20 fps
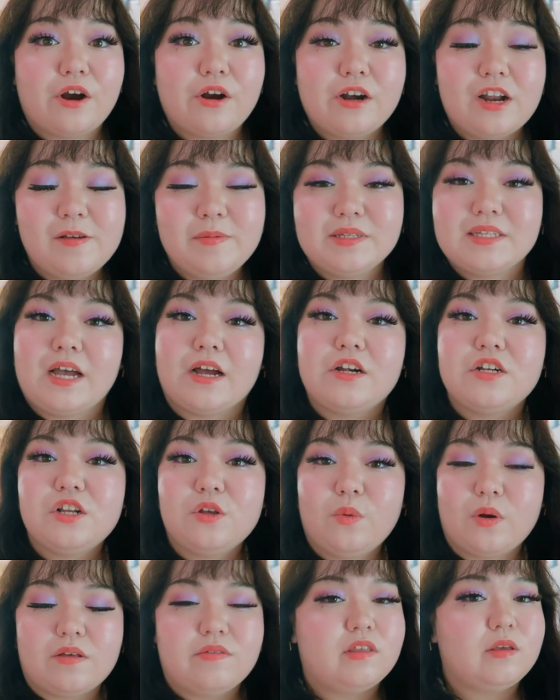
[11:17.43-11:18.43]
Her name is
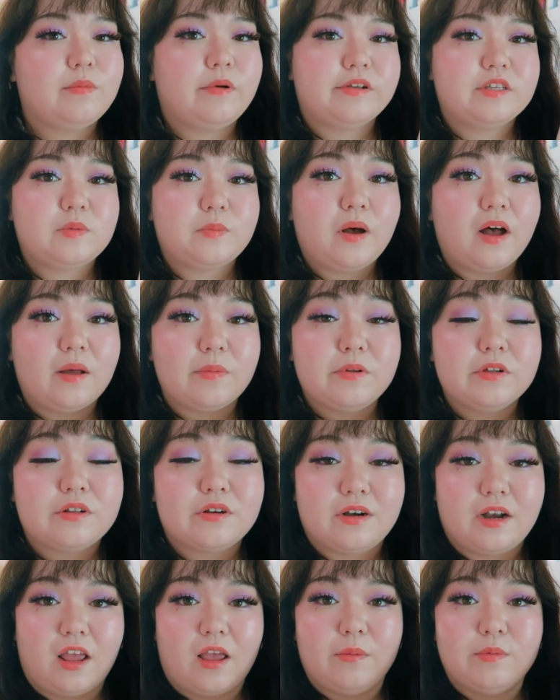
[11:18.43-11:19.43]
actually one of the most
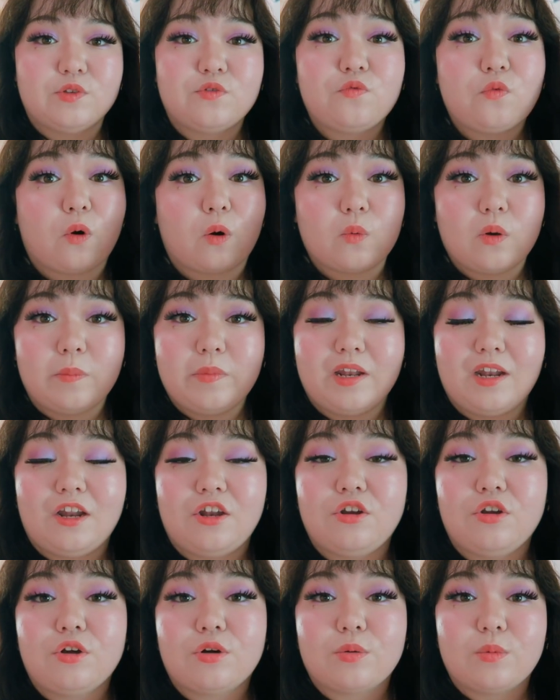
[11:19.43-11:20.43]
popular names for women
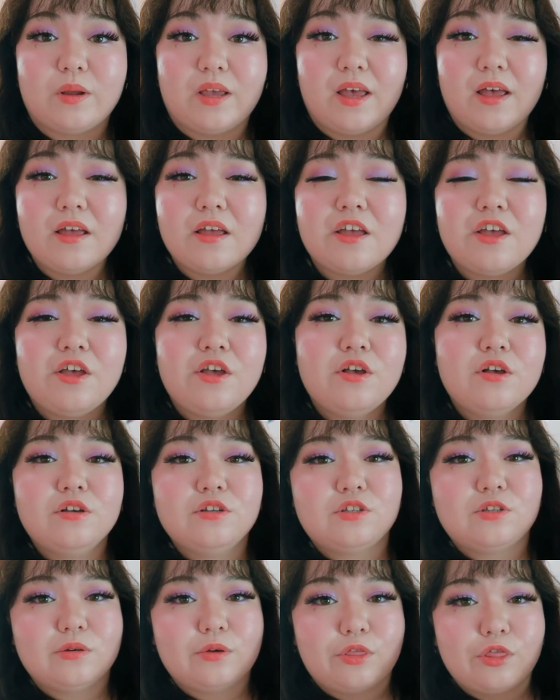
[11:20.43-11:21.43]
in Korea.
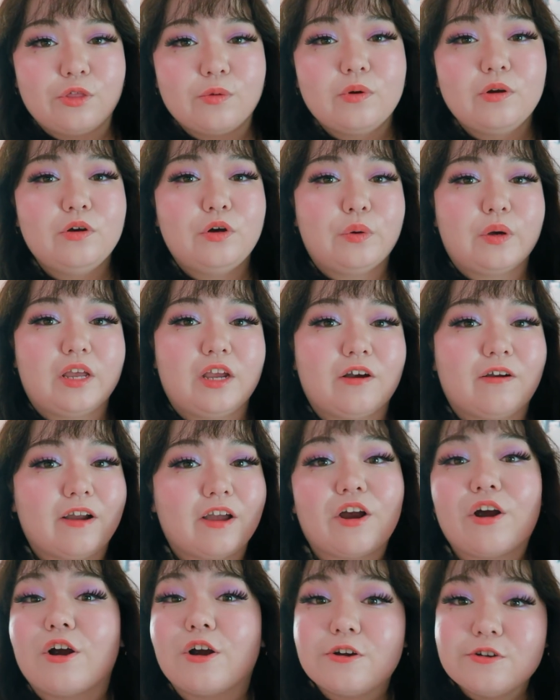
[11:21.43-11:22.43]
So through
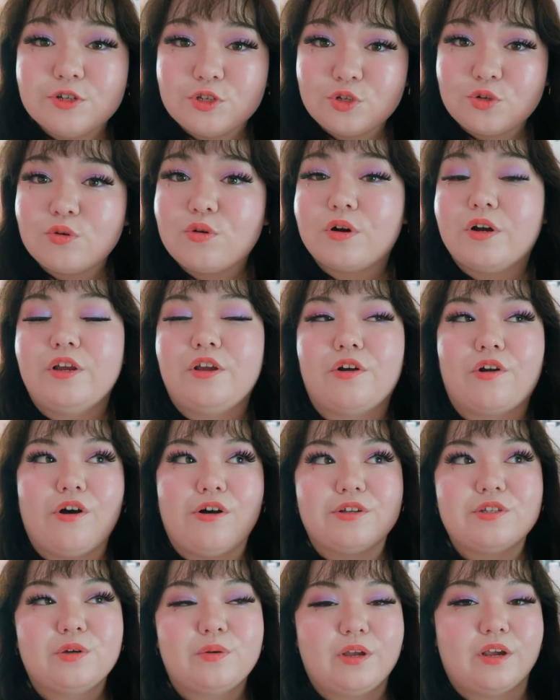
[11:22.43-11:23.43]
hearing her story, you're
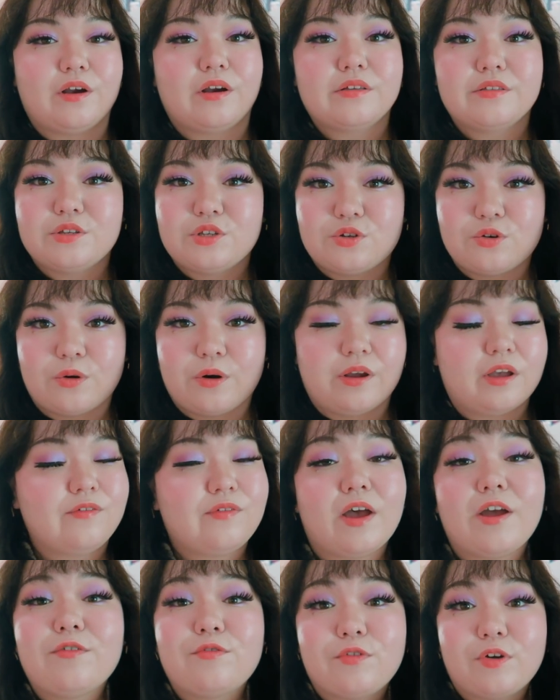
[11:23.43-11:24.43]
also hearing the story
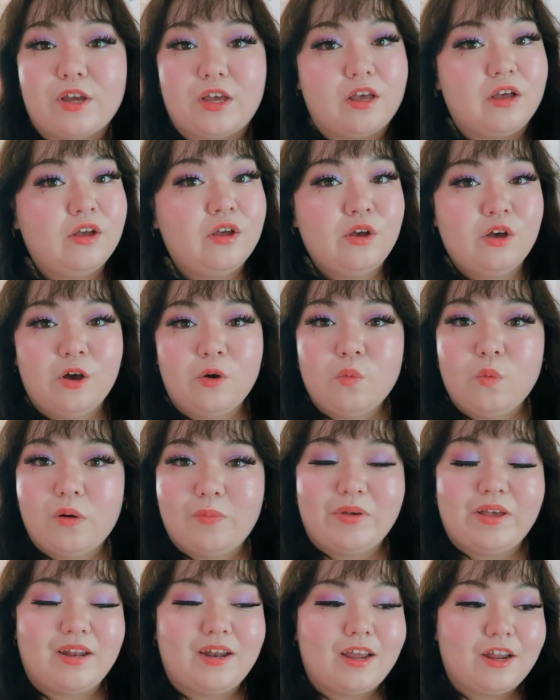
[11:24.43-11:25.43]
of every
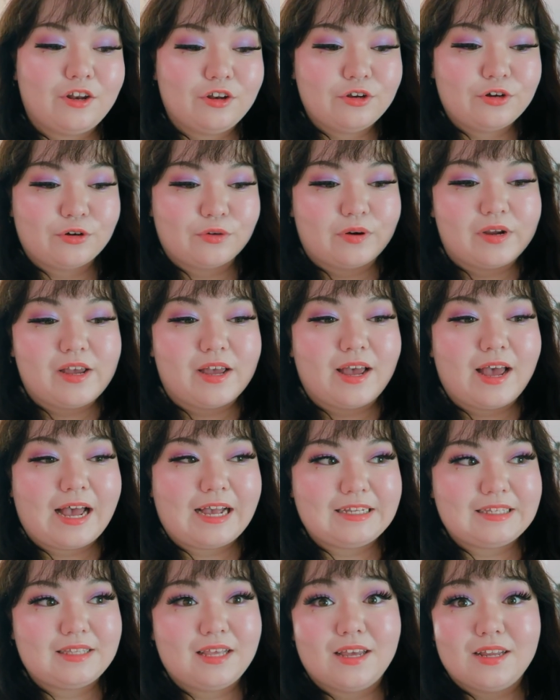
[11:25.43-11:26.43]
woman in Korea
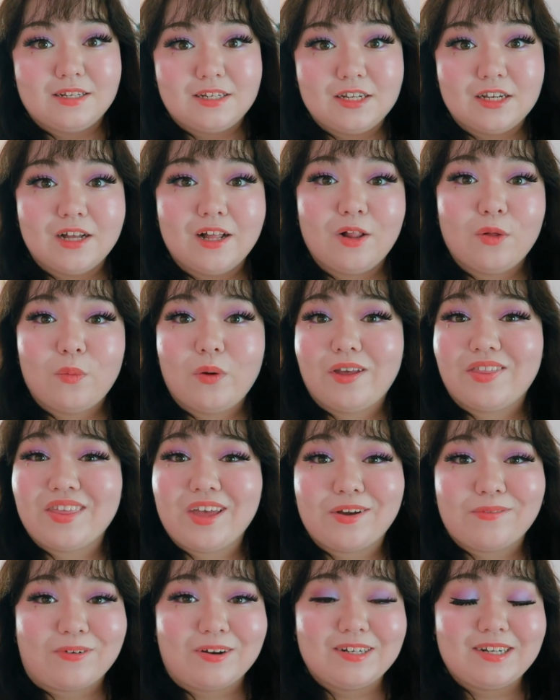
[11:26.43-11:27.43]
as they deal with
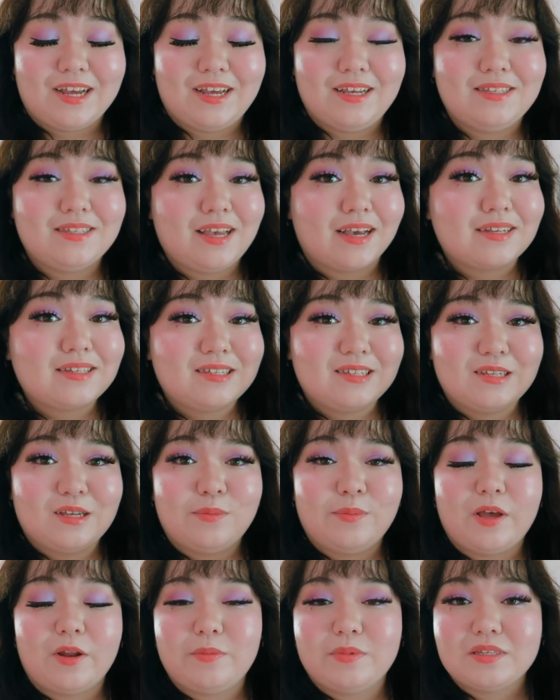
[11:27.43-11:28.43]
everyday
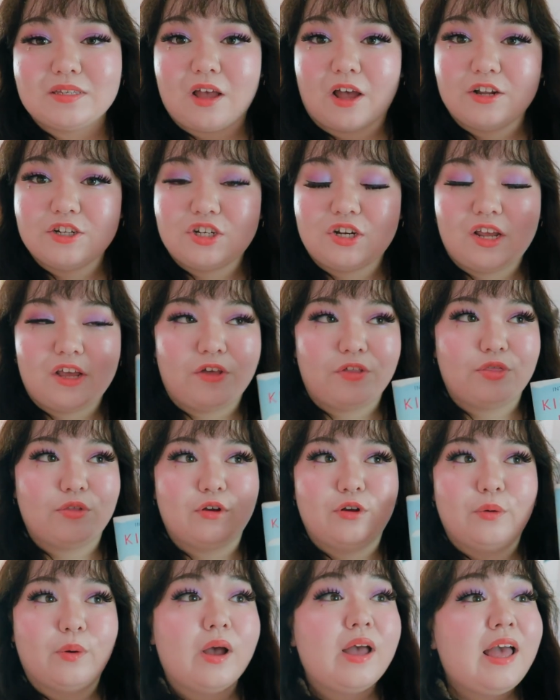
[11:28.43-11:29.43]
sexism and misogyny
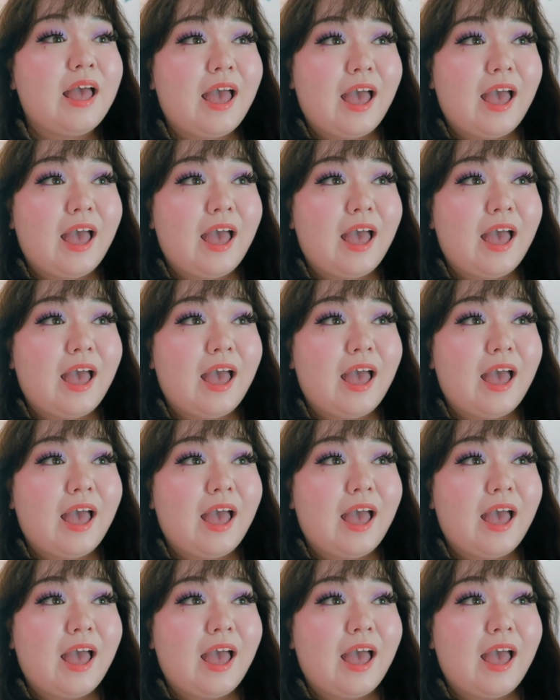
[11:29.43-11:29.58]
through